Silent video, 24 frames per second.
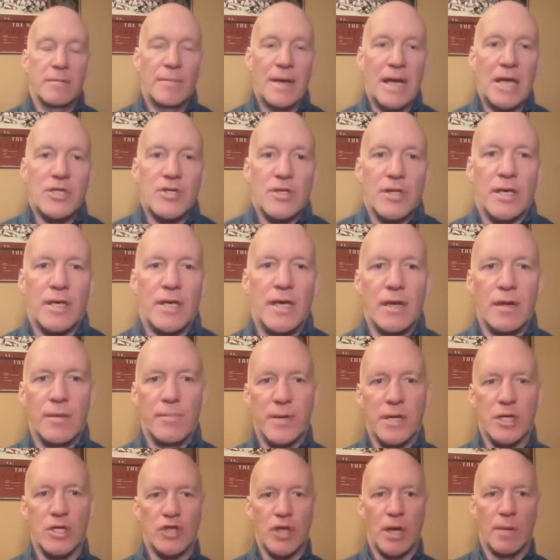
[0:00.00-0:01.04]
imagine the kid, a
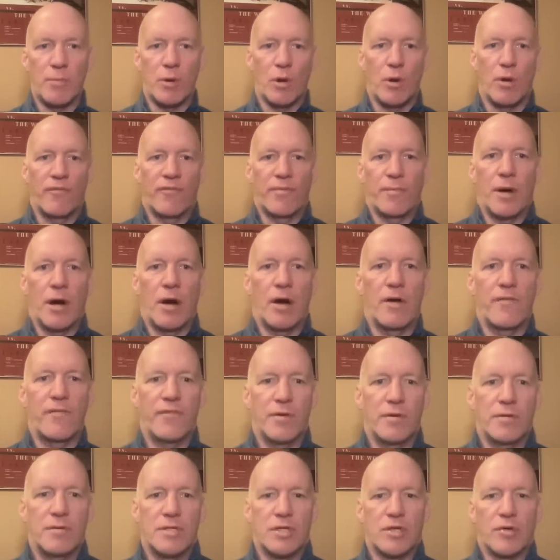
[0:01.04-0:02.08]
big jump going from
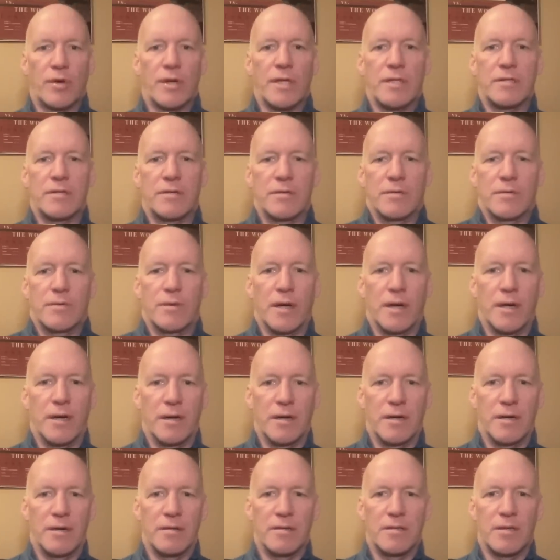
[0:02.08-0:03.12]
Harvard straight
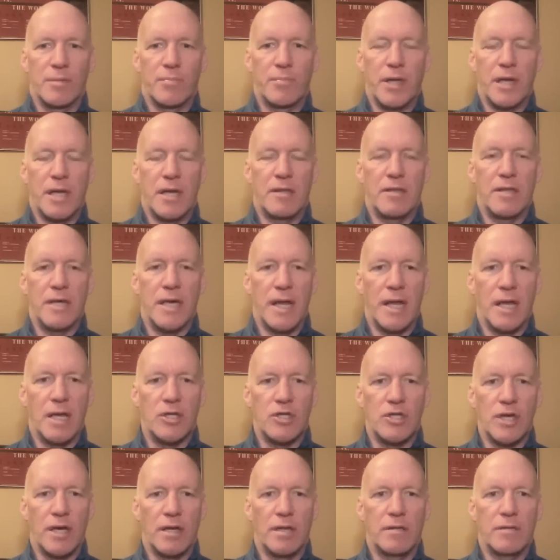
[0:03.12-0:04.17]
to playing in the
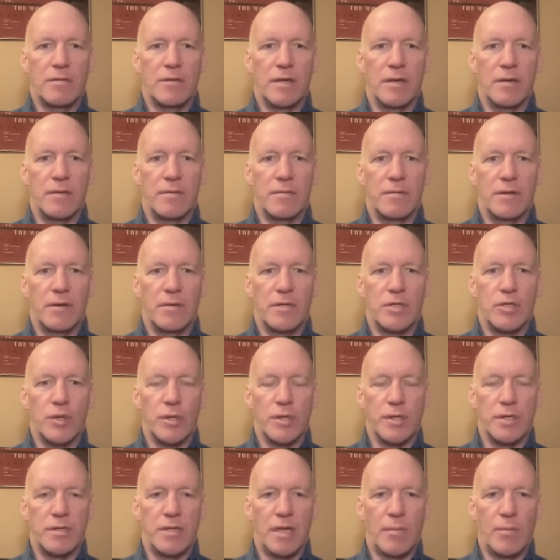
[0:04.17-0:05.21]
NHL. He
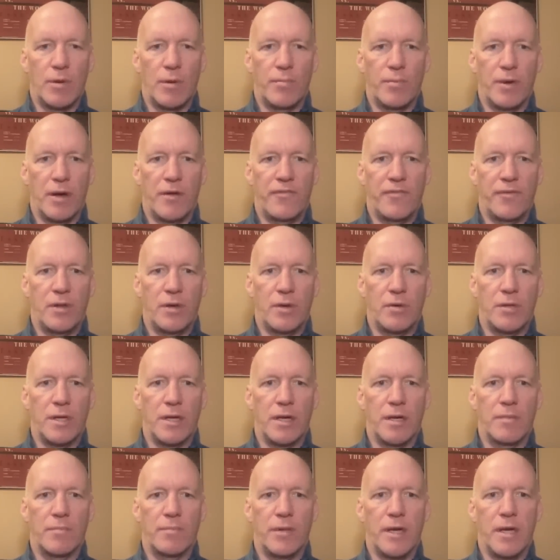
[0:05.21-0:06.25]
joined the team in Buffalo. They
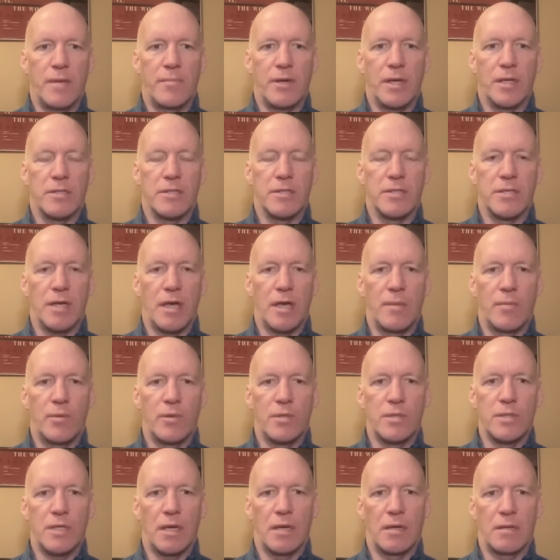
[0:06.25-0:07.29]
didn't play him against the
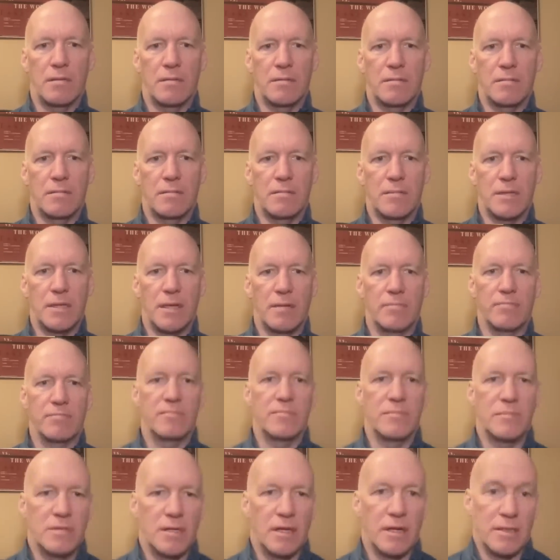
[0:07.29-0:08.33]
Sabres. Get
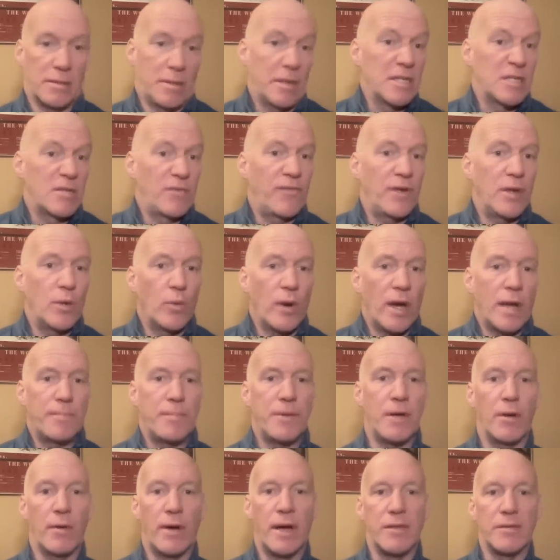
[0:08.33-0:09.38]
his feet wet,
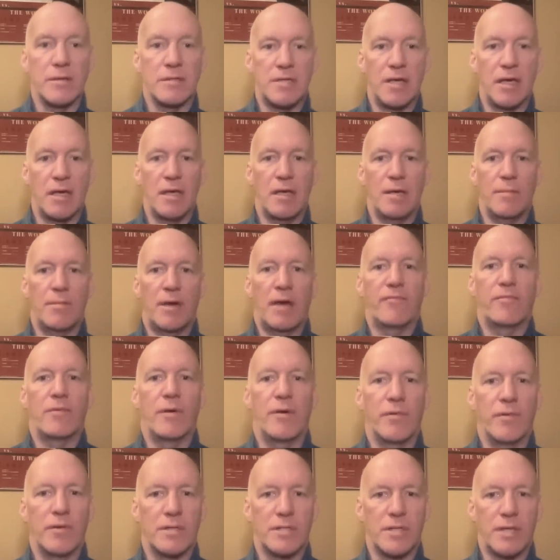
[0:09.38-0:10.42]
be around the team, have a bit
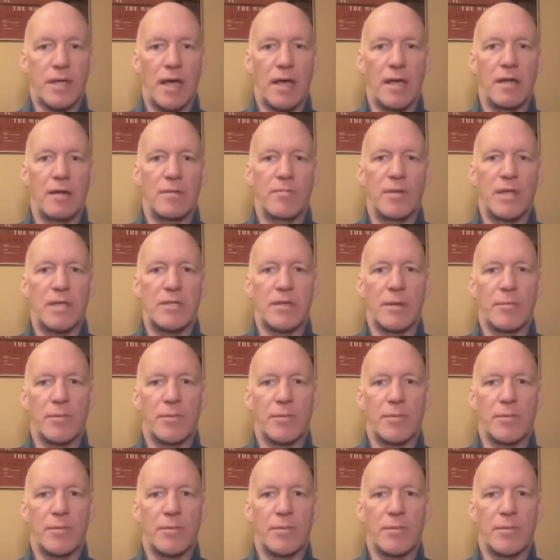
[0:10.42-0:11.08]
of a skate, meet